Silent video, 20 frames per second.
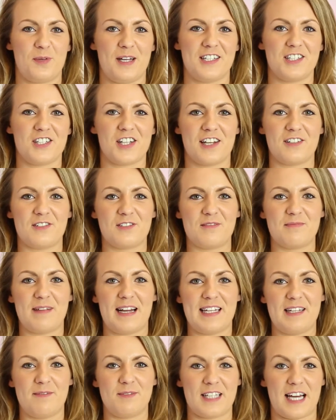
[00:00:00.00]
Wedding Channel. My
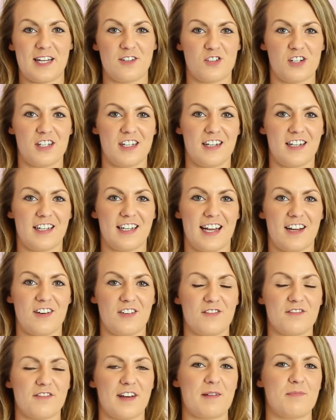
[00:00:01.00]
name's Andrina and I
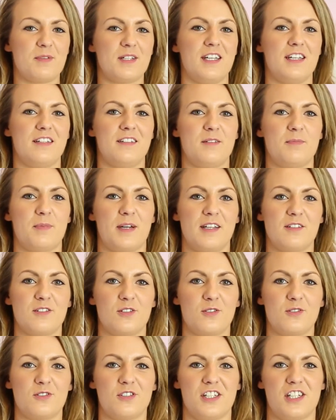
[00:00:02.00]
run Fabricated Bridal
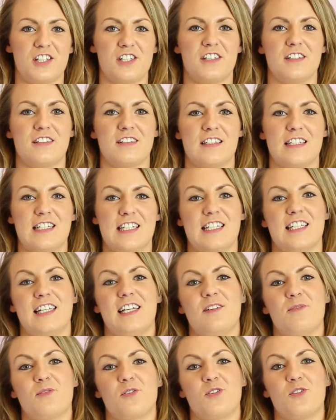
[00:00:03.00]
Alterations, and
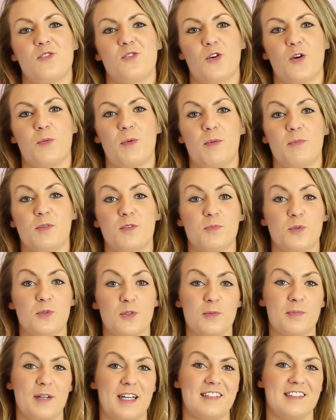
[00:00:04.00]
today we're going to talk about
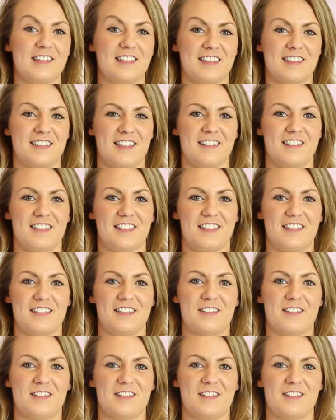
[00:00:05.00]
bespoke bridal accessories.